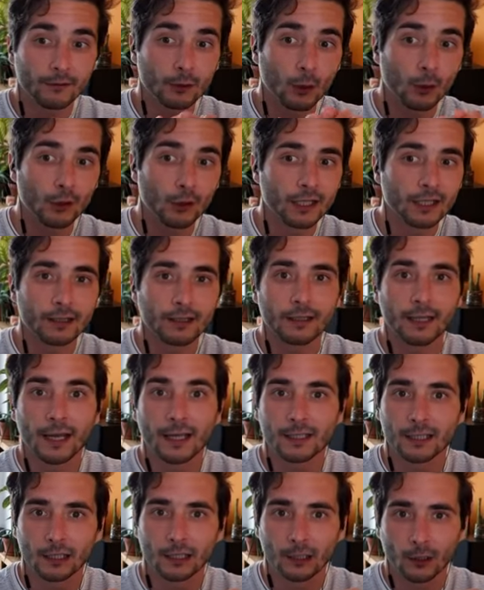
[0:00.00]
coding
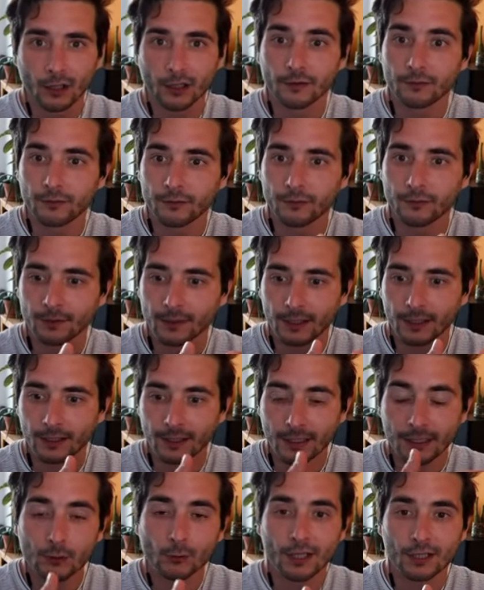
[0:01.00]
has a lot of
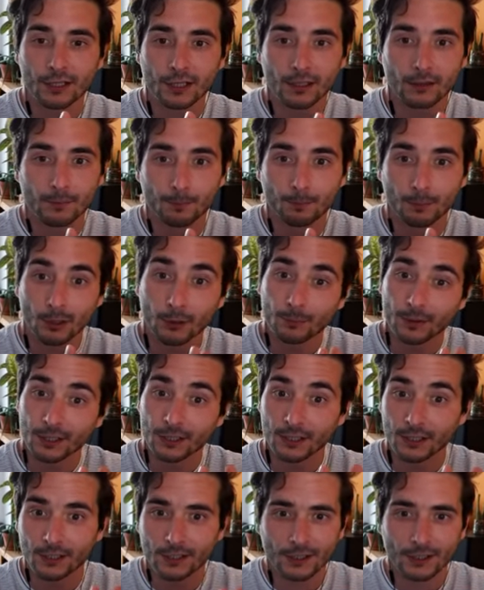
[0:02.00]
interesting
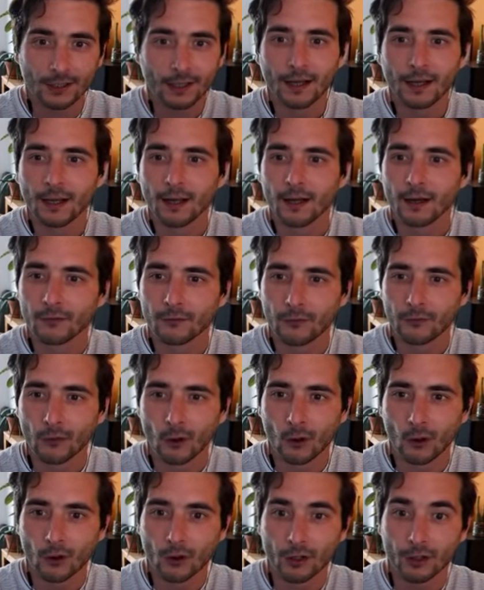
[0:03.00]
purposes
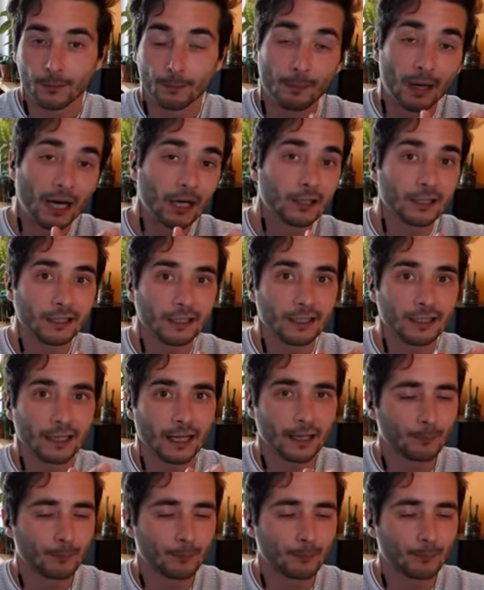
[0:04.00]
for marketing and